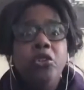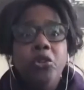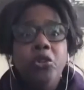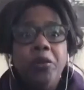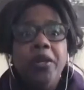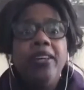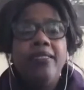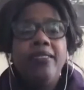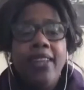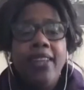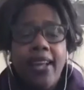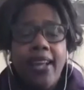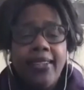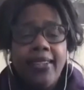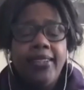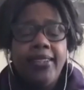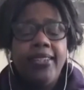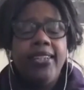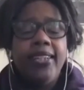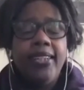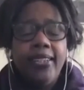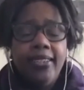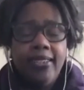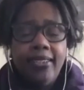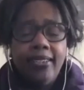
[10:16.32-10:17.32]

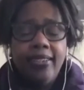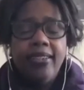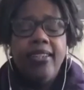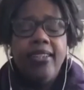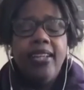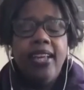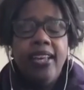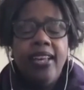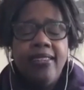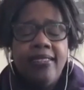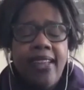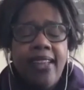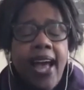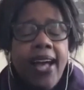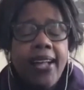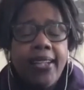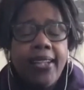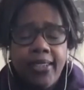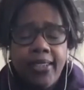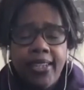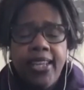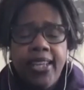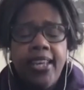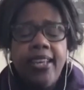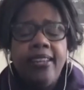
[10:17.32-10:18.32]
Exactly.
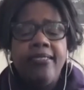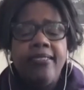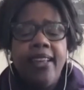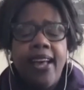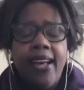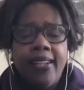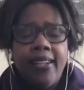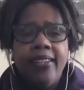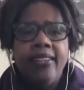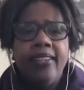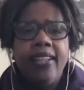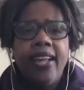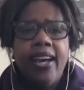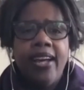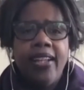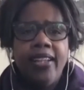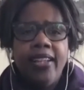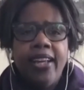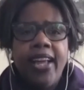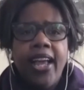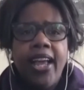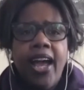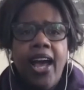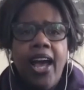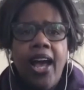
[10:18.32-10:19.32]
Exactly that.
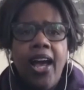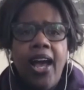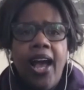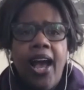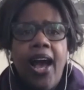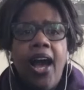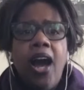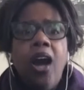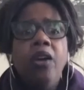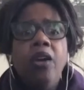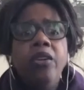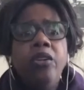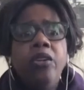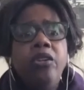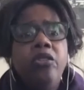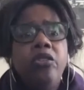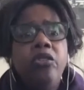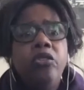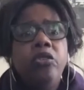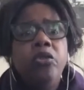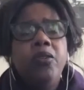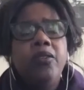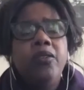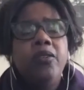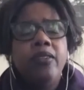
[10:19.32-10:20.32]
Like, how did
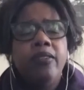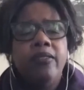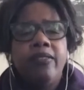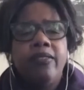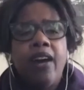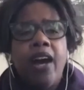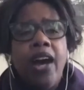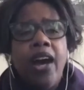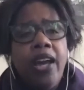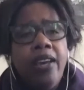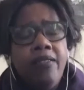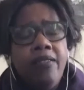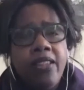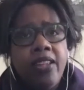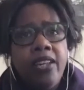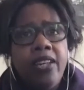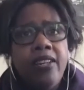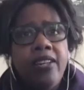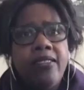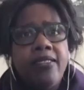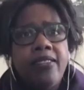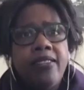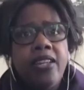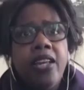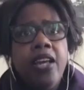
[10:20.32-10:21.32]
you survive
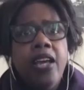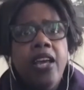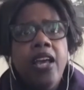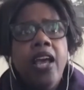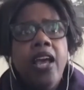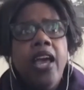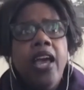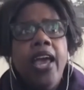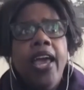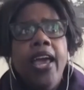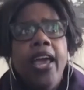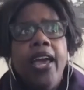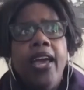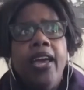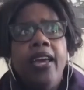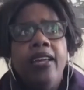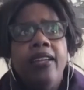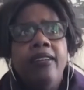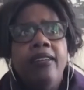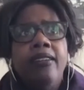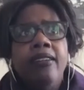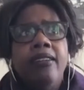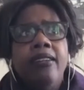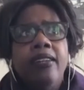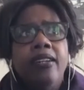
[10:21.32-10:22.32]
this?
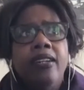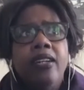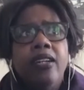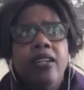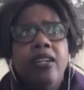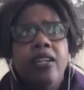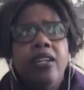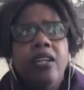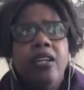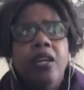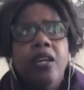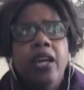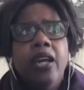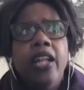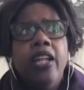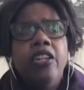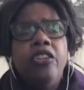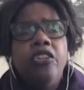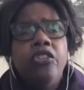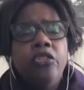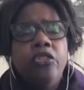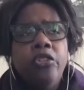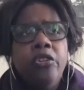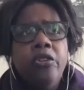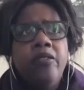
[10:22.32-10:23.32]
And
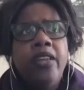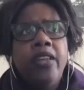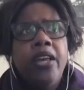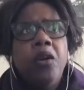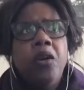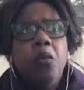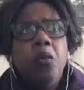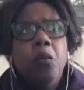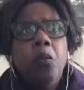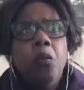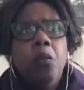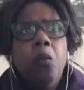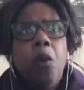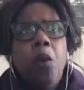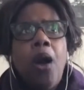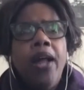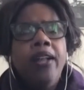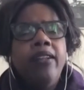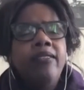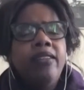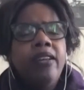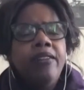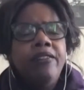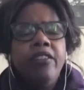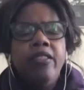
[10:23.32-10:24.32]
it's true. It's like, why
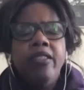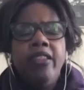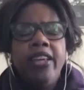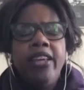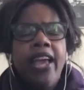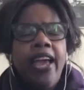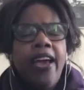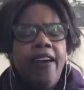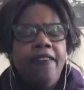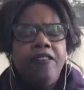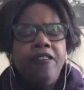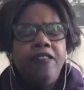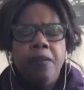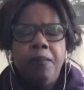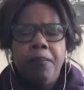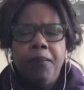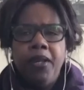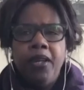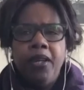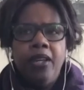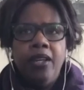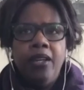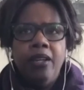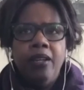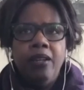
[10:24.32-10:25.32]
does everything have to
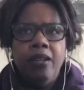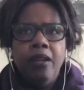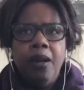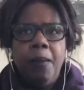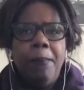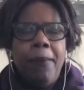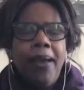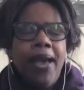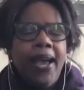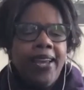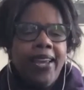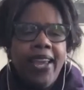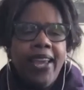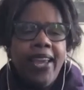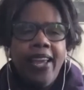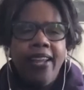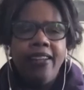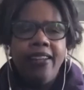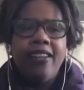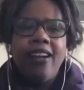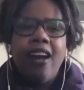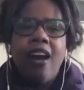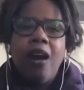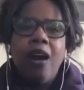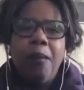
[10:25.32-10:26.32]
be a
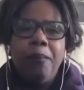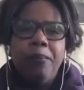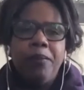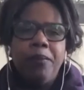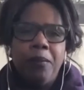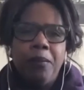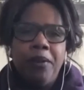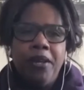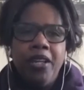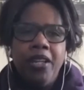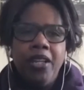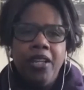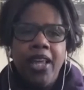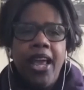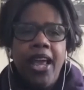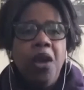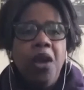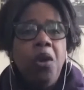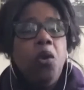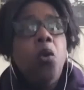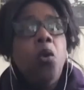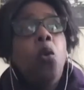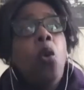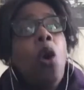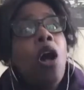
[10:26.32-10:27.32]
backhanded compliment?
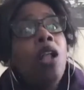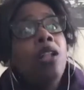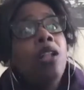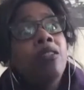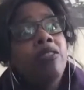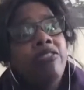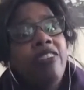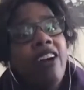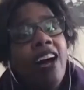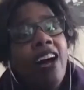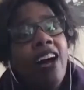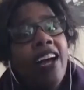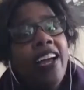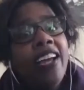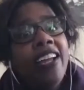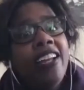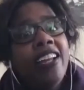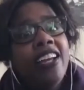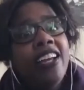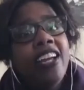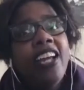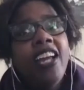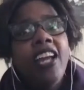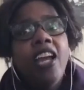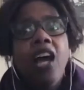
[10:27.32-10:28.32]
Qualified.
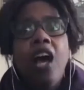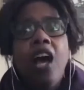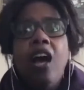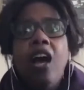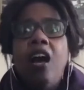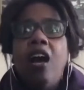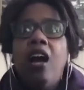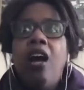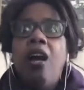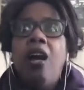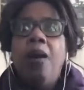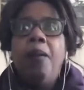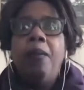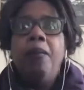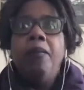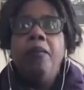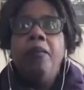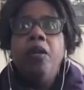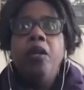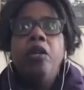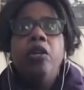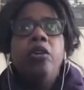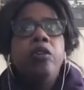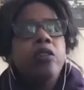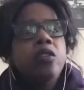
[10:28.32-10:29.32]

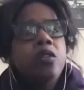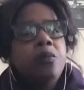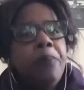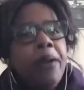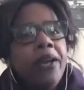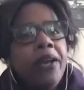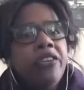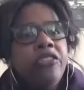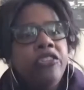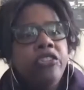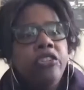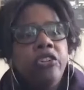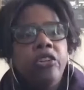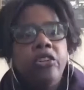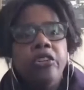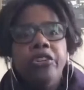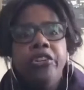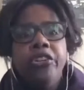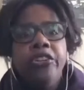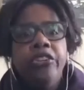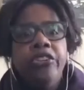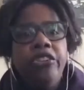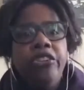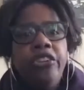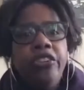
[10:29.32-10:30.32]
You're special.
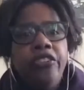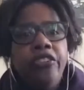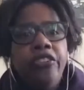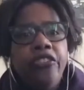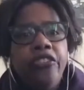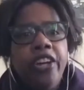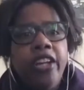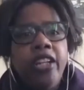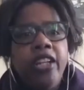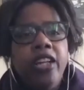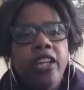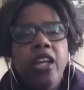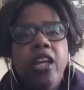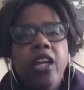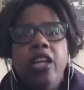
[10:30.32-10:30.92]
You're different.